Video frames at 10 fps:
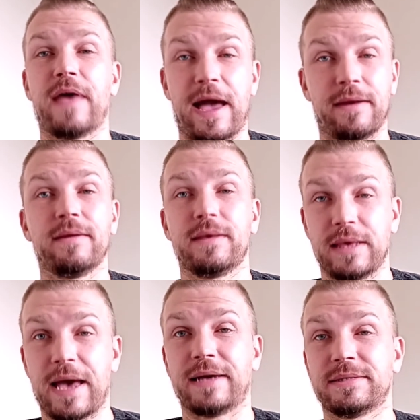that,
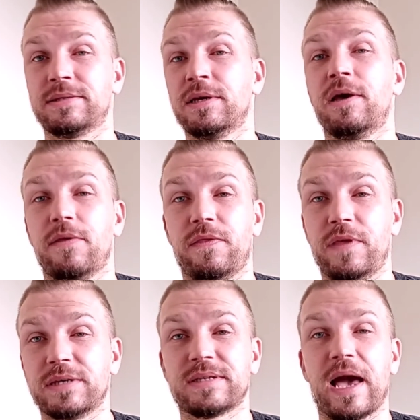yes,
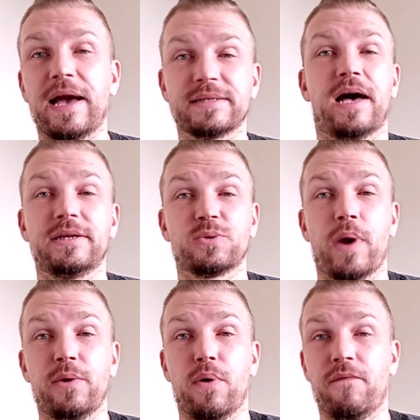this guy is on his
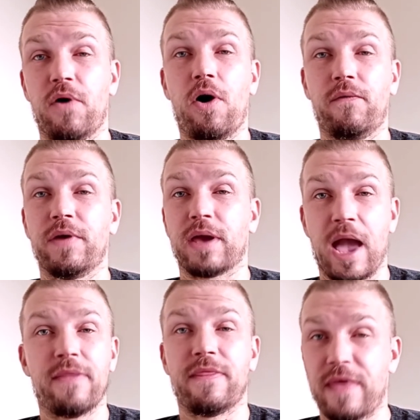way to evolving,
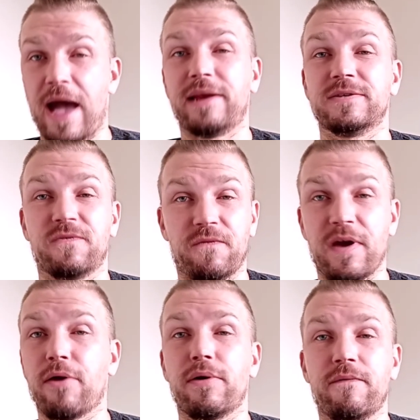and that is
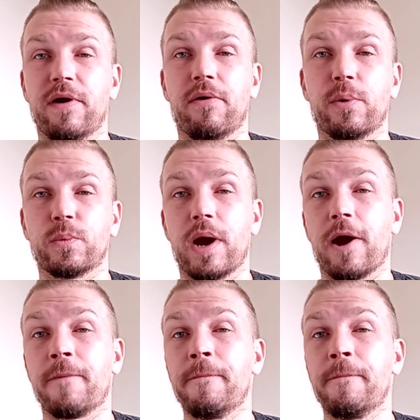very, very rare.